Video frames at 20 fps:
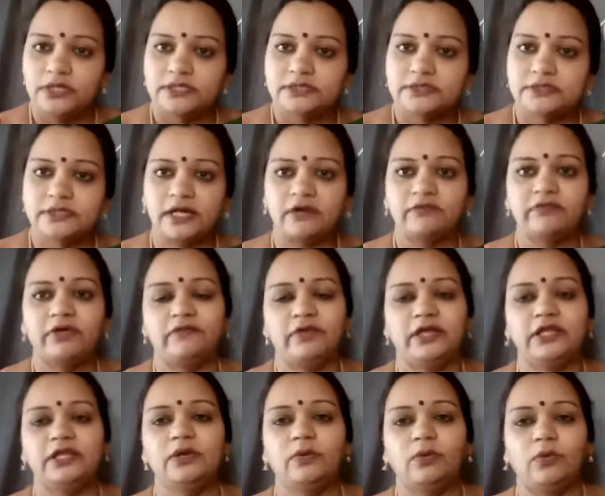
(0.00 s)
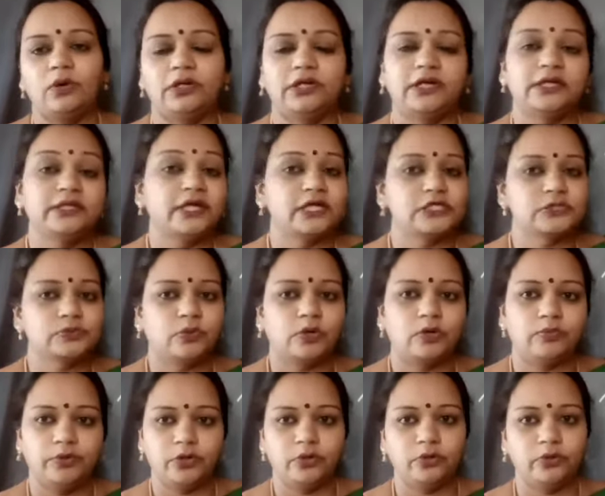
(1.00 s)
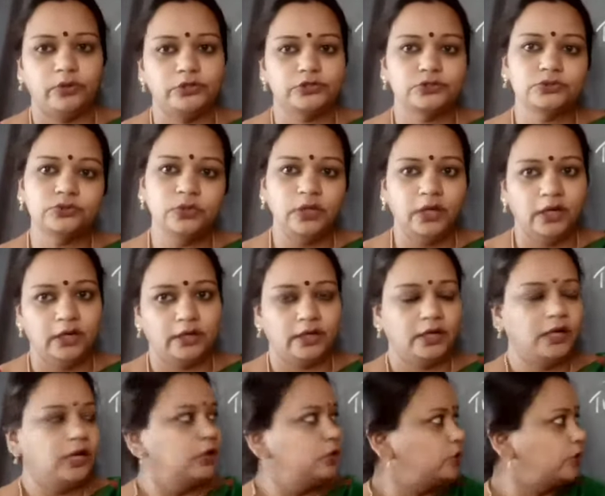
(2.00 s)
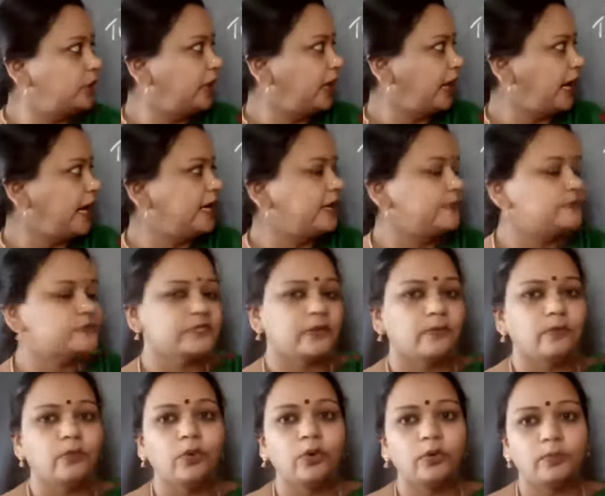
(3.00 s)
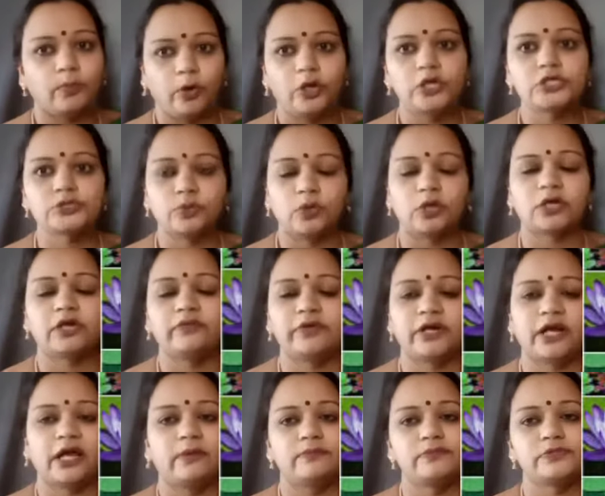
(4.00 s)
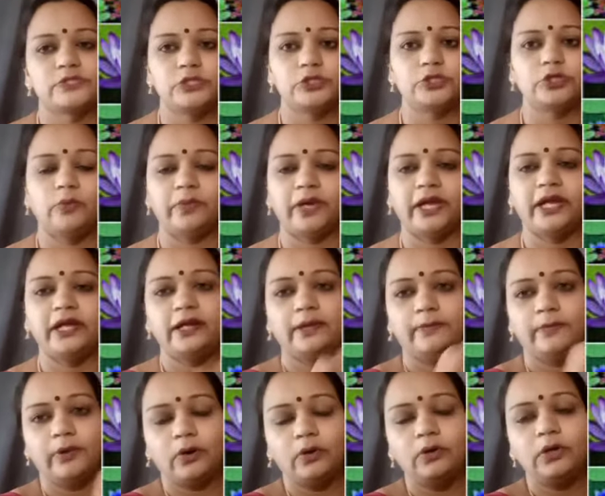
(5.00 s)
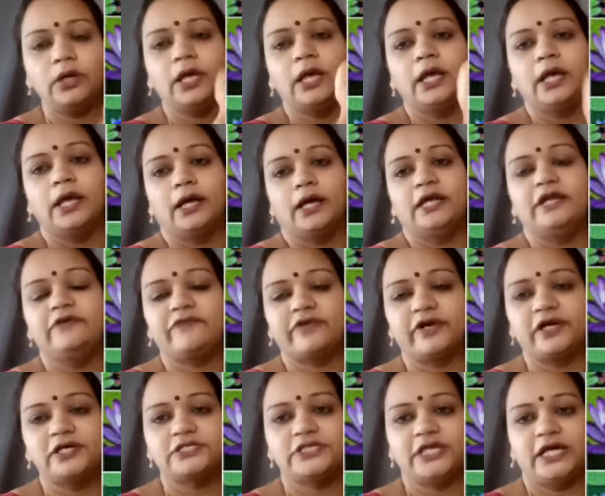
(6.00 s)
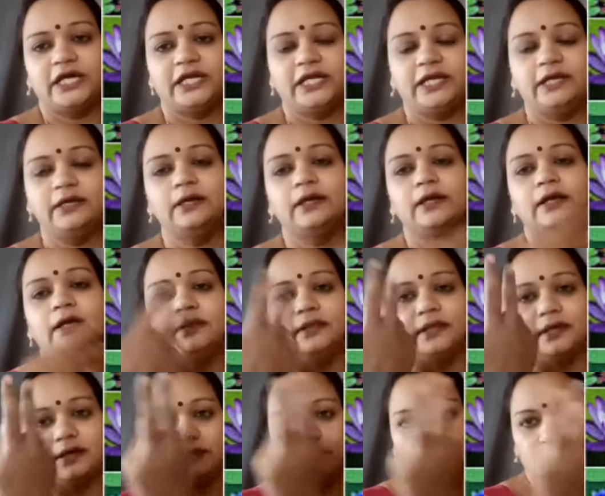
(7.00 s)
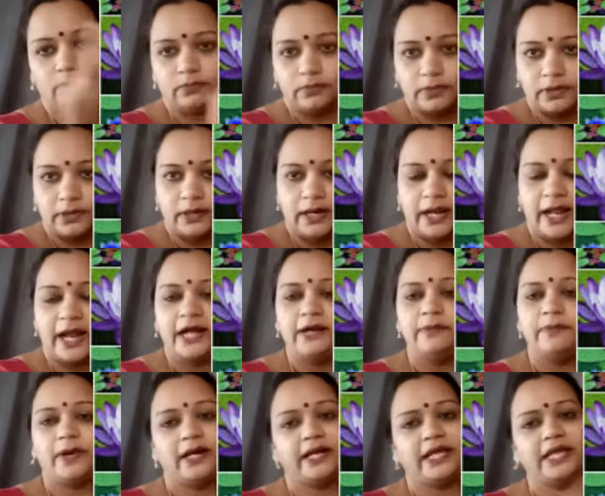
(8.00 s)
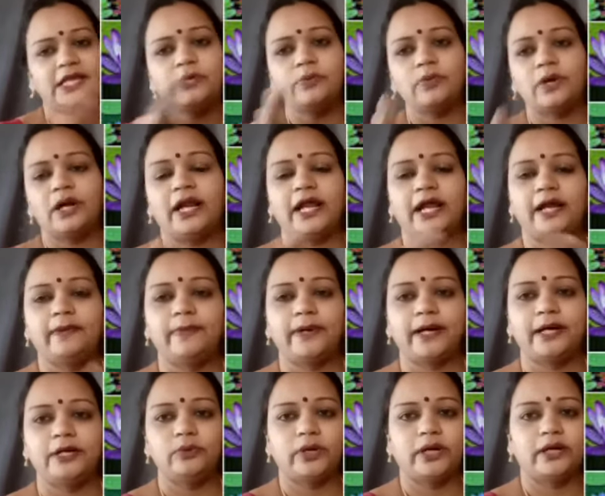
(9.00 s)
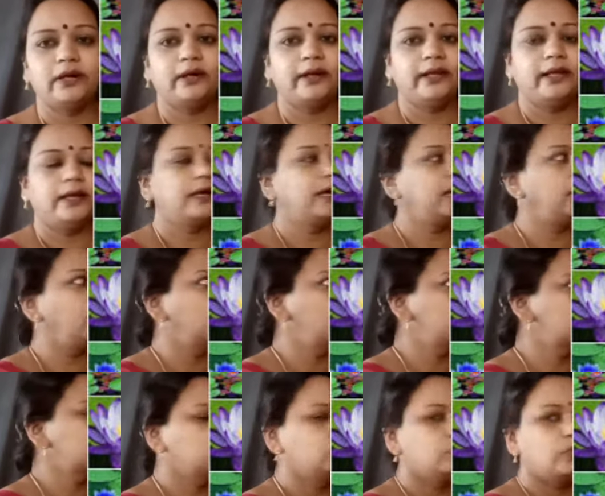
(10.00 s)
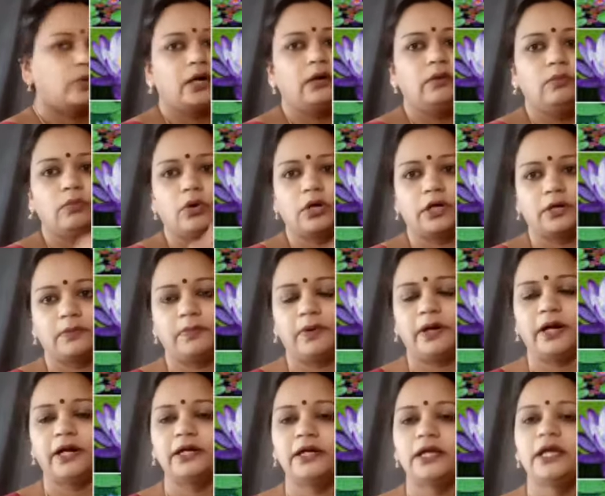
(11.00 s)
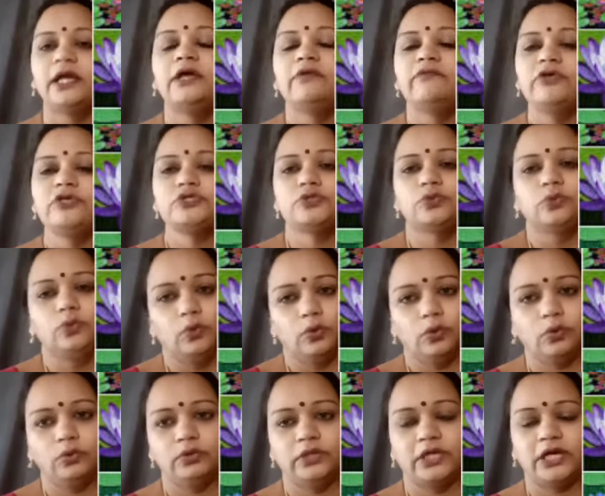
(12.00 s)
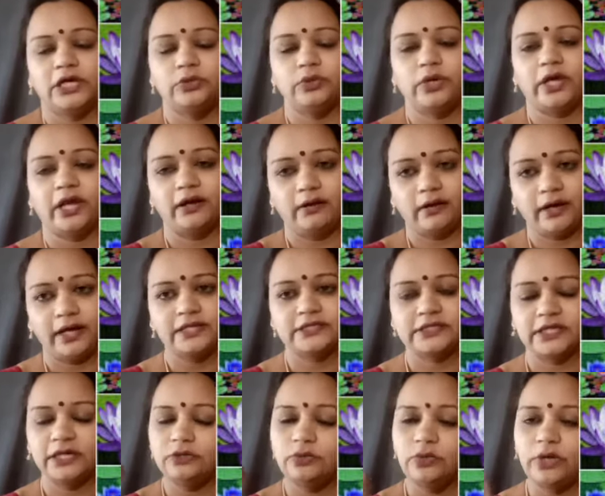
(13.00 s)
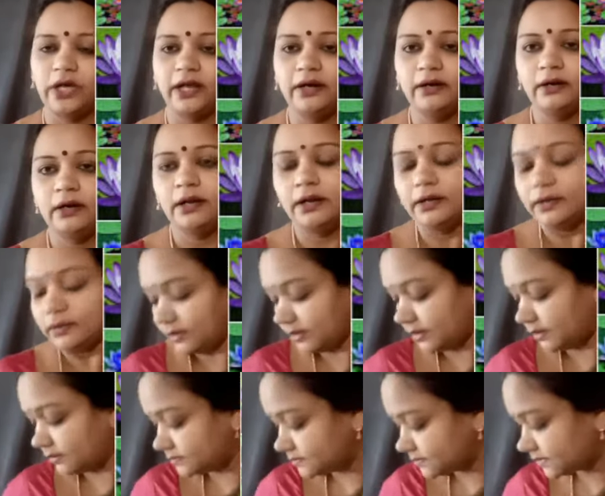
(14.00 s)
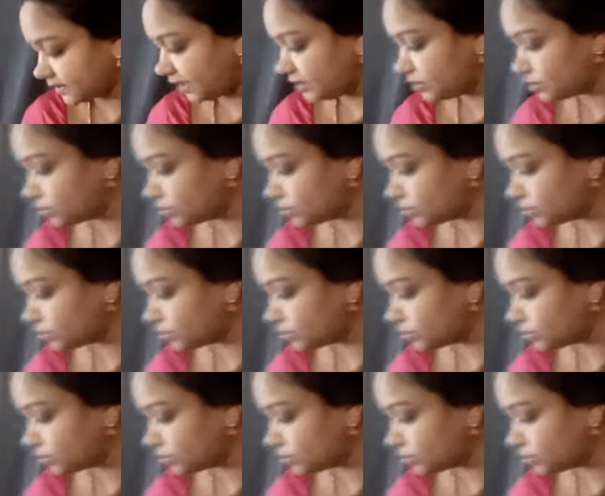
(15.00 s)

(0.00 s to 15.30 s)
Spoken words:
survive in the water. That's what we are going to learn. You can add up some more points, whatever comes into your mind about differentiating the land plant. Any one land plant you can take, and also one water plant which you know that you can write, and you can try